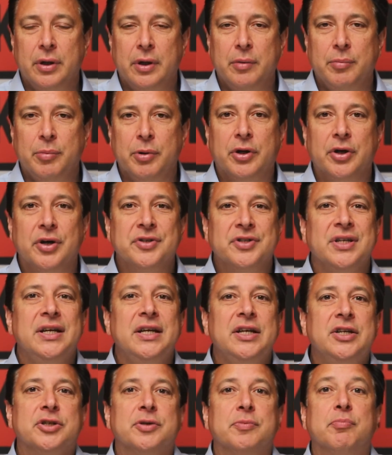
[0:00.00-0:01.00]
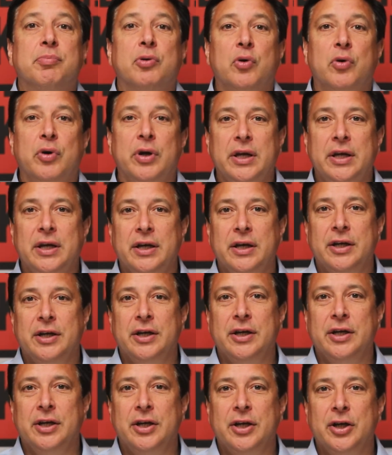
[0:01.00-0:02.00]
because each employee
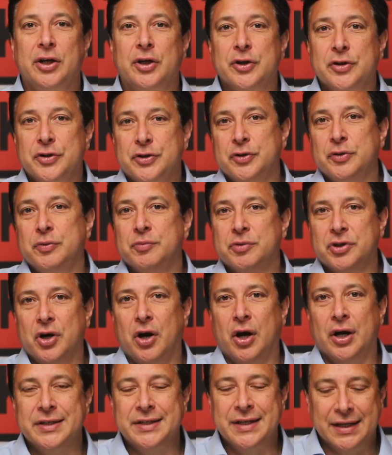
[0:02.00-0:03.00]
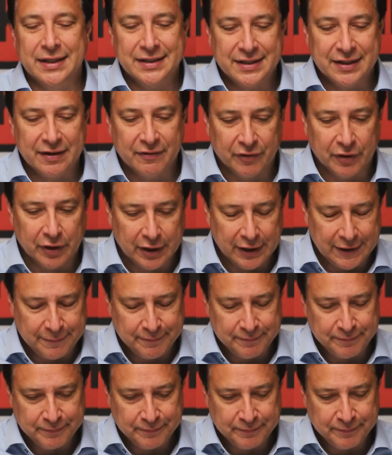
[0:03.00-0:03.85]
consumes content differently.